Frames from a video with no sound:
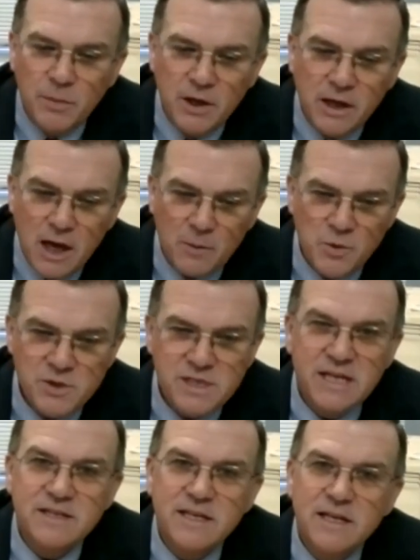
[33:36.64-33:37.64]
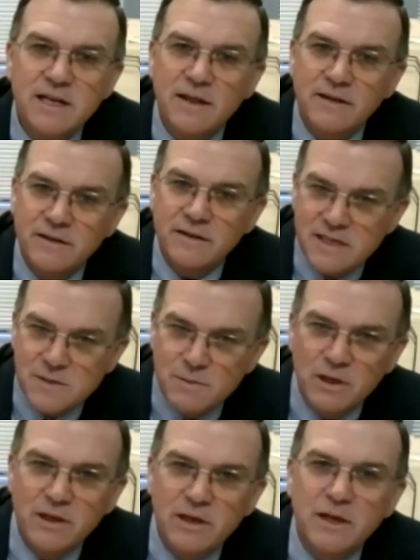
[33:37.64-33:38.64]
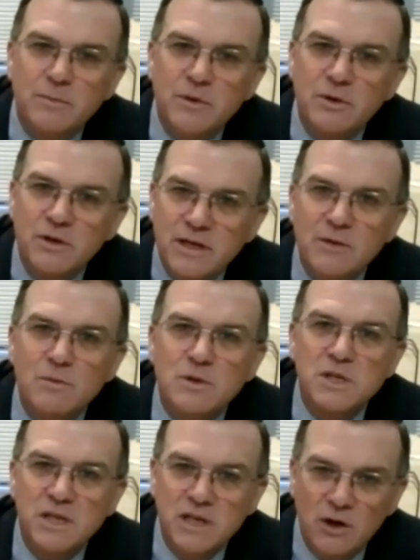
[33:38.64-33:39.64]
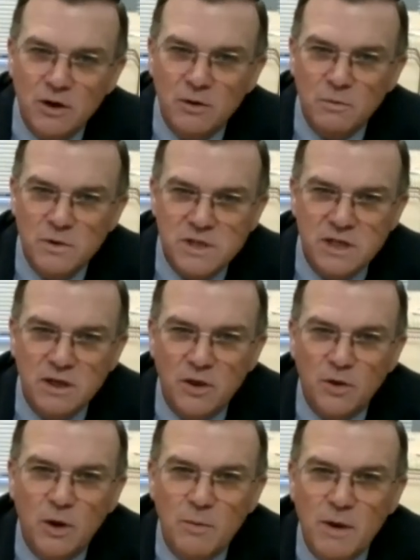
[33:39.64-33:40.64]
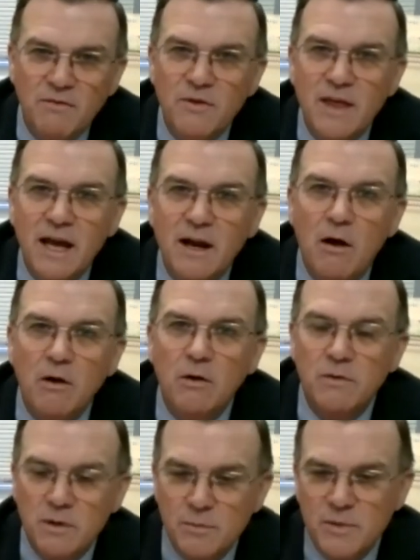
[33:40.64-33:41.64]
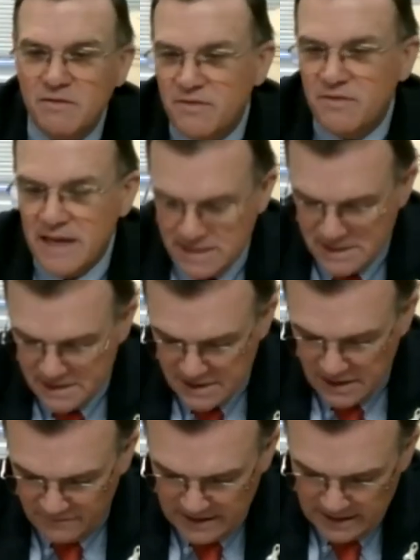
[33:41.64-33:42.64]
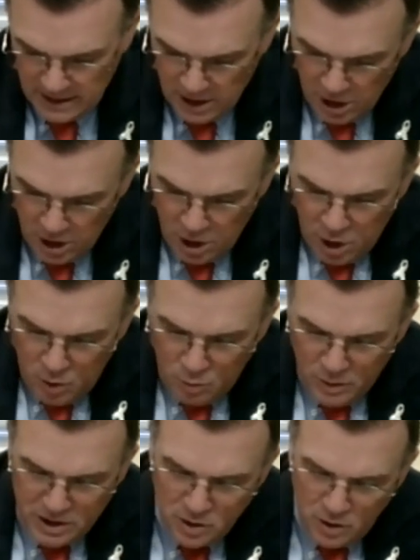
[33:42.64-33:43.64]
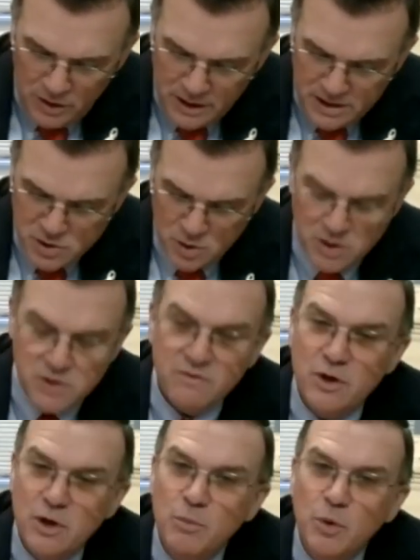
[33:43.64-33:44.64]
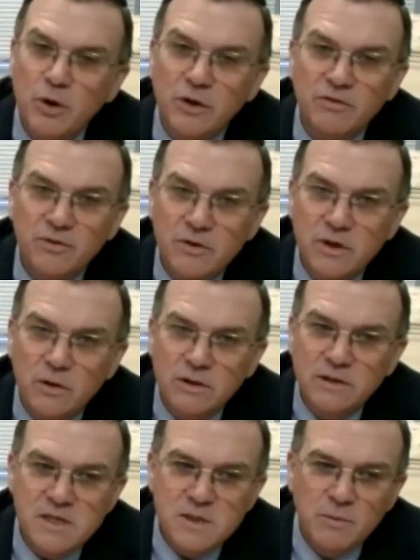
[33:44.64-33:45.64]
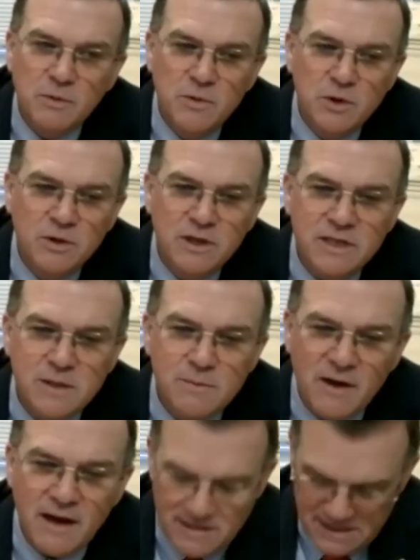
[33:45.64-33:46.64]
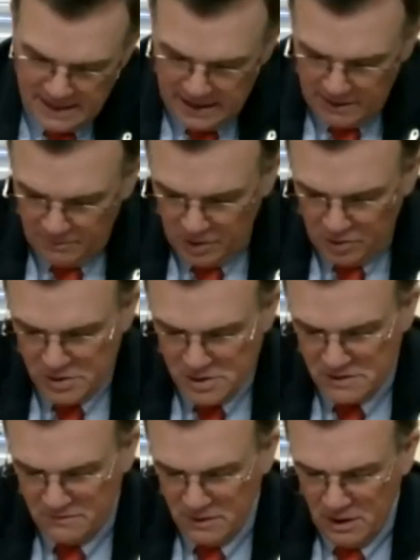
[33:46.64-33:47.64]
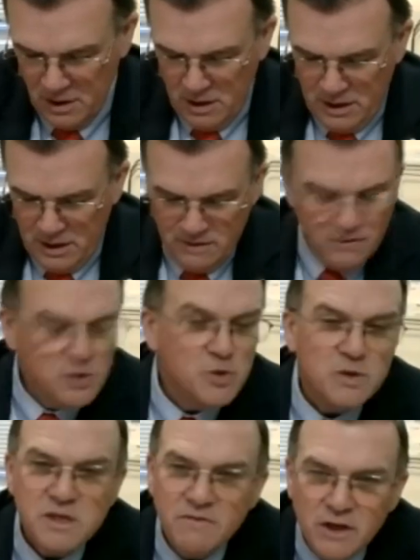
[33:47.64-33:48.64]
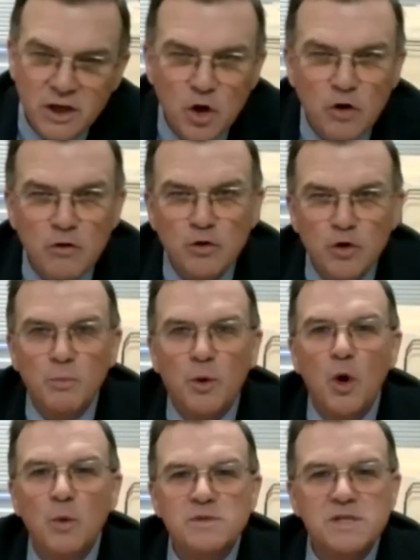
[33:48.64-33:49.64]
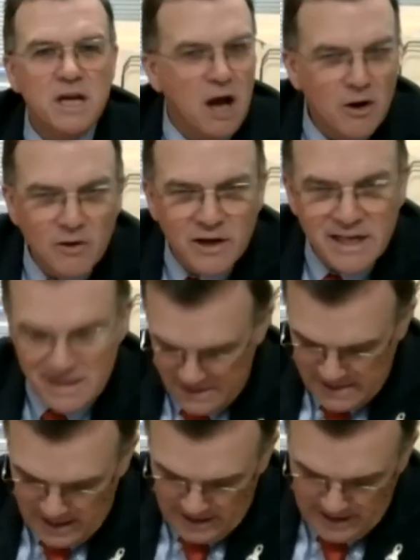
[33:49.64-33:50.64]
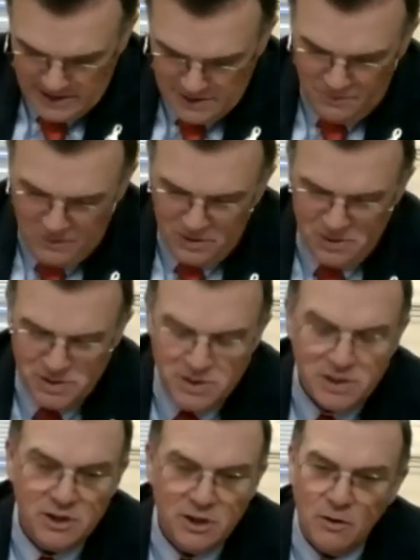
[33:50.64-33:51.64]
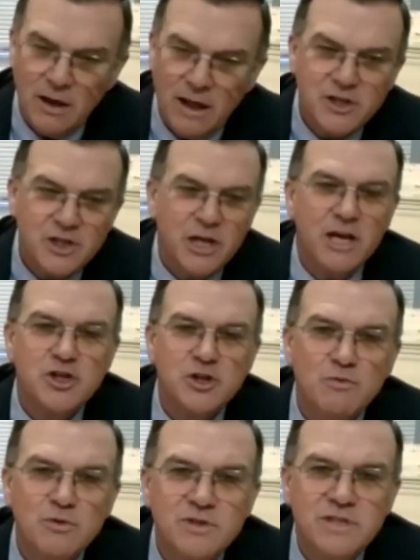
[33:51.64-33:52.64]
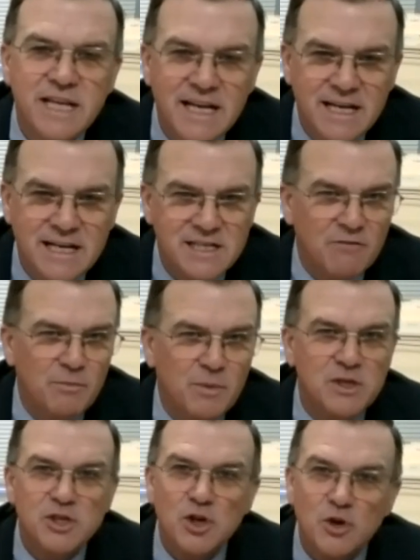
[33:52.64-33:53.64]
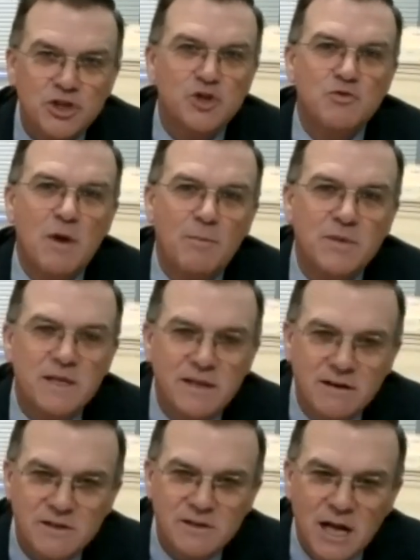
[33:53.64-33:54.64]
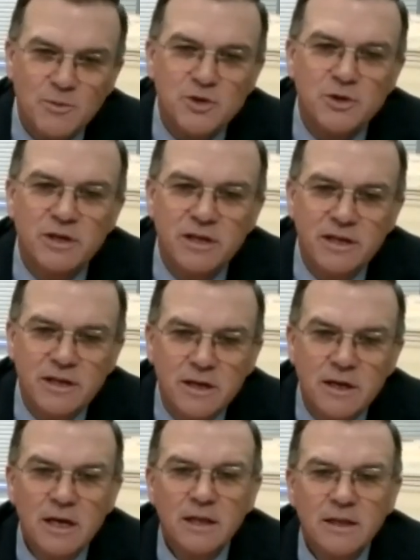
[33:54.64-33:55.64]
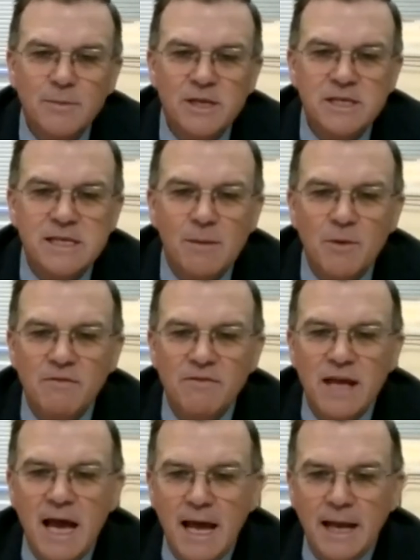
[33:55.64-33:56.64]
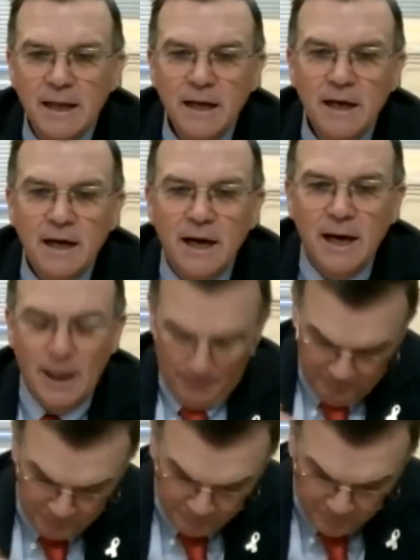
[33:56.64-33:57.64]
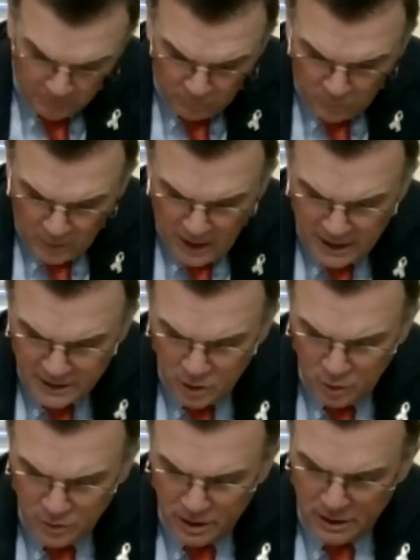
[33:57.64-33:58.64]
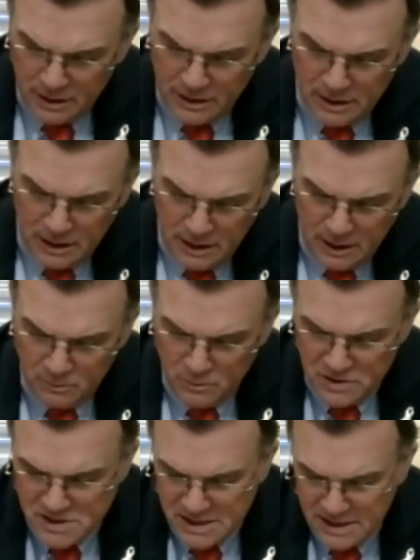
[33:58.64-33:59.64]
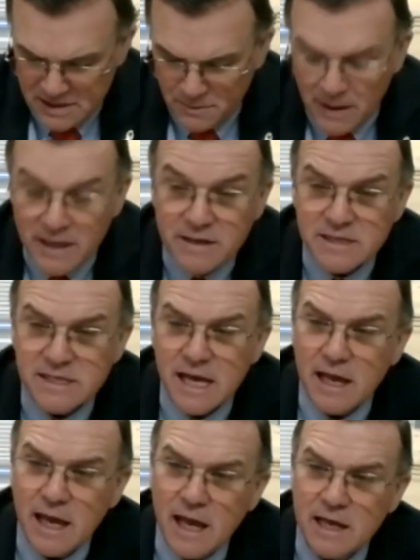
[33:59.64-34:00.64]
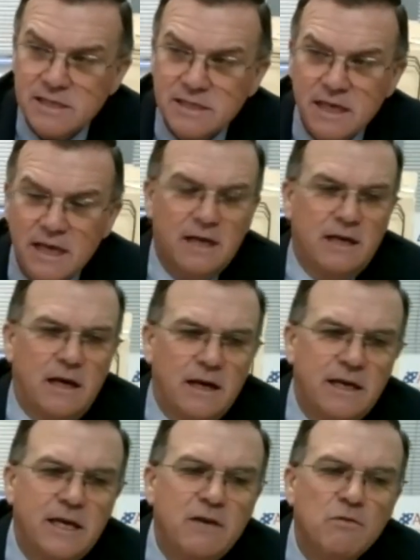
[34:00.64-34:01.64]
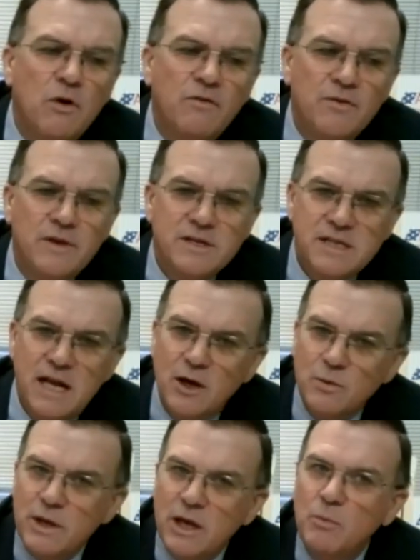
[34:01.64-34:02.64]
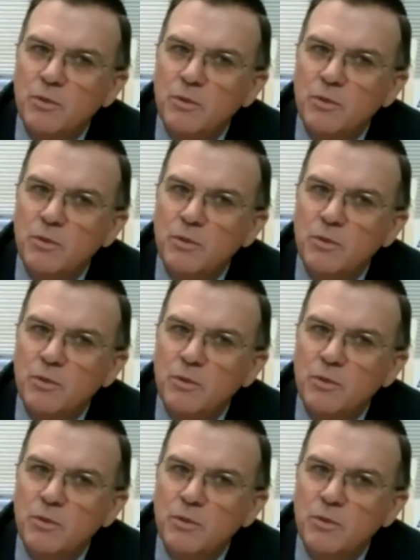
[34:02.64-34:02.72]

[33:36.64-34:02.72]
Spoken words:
Peacock presented, that the disability community was thought about for that algorithm and the phases of it. We know that it's also very important for the autism community vaccinated because of individuals living in group homes and congregate settings, because, you know, educational routines have been so disrupted. There's an opportunity to limit some of that. I know that we see independence has a key role for this and how we